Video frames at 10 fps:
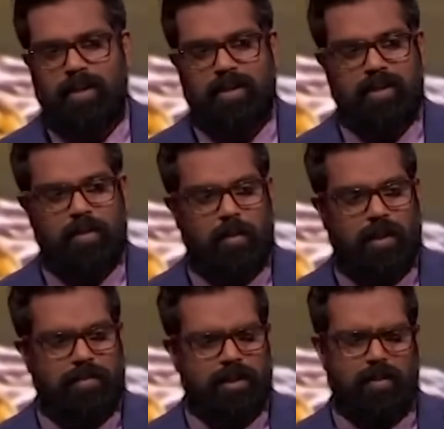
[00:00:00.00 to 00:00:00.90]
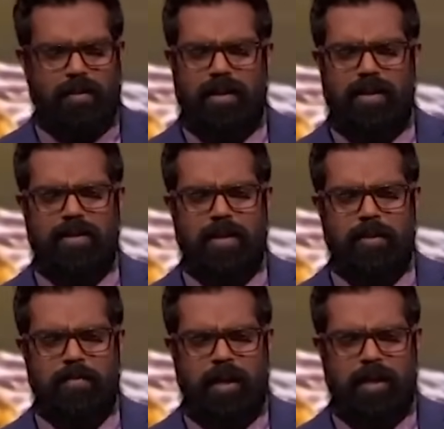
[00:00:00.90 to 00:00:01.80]
I said to my wife, do you know what? I think
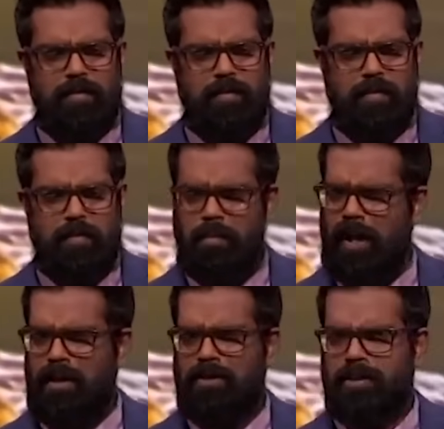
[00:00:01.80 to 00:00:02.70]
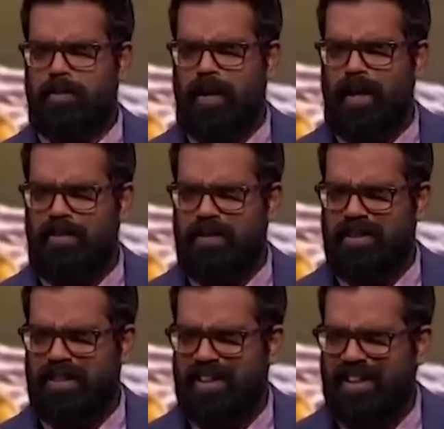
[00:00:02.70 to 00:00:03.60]
we might have mastered
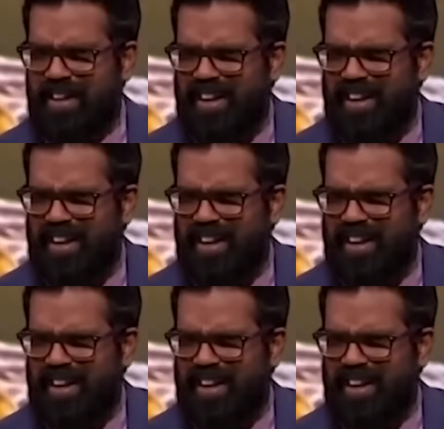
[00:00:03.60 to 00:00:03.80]
parenting.